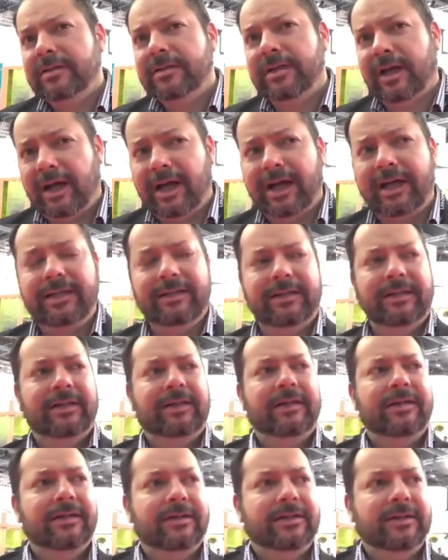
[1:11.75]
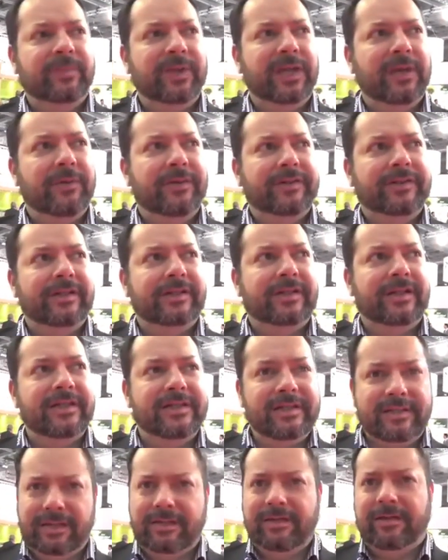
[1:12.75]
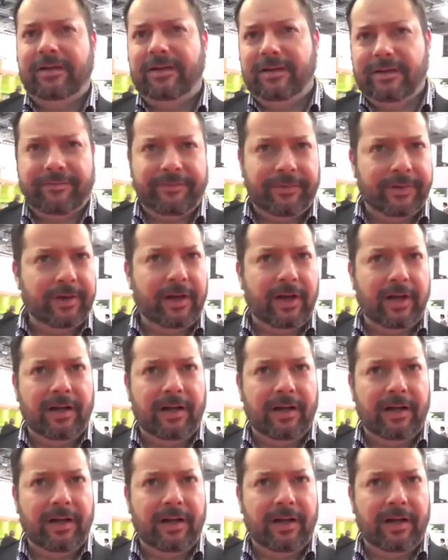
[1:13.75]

side to be able to consider the different uh,